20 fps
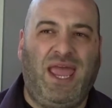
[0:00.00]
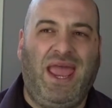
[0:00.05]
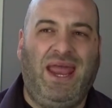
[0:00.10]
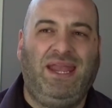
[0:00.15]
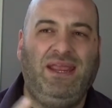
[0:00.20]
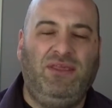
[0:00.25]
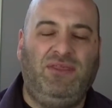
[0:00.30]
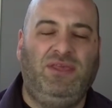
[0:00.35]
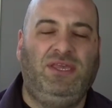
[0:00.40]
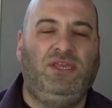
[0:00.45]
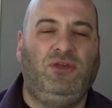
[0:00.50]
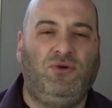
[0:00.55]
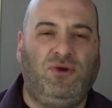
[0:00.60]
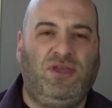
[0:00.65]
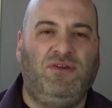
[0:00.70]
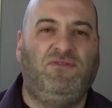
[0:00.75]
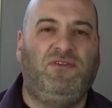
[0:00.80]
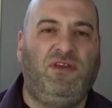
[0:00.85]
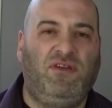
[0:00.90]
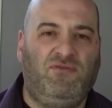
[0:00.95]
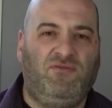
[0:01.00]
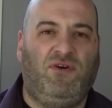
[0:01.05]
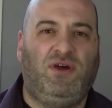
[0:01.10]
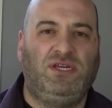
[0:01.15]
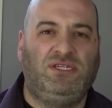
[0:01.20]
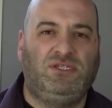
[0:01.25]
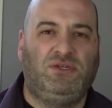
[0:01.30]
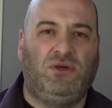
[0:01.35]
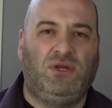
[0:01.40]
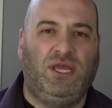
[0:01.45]
anything you're given
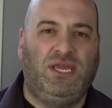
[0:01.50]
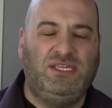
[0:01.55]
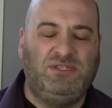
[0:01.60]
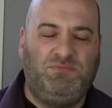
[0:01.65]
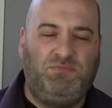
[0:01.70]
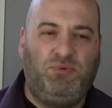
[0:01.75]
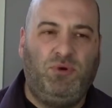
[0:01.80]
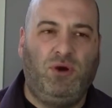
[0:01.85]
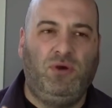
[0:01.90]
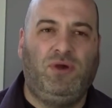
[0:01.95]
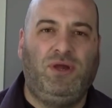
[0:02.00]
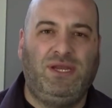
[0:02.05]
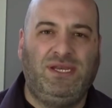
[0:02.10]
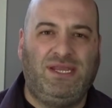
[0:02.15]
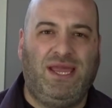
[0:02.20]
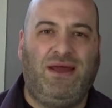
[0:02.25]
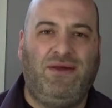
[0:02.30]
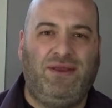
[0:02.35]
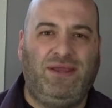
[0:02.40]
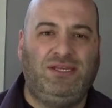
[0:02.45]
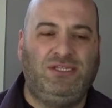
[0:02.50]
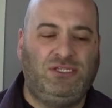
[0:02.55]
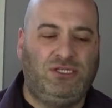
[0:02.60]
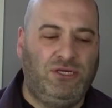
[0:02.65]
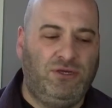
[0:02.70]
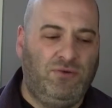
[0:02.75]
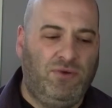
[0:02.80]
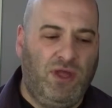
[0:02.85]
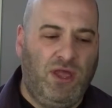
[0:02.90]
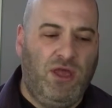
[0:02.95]
advice on is broken down
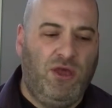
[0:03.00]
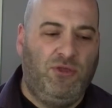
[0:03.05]
into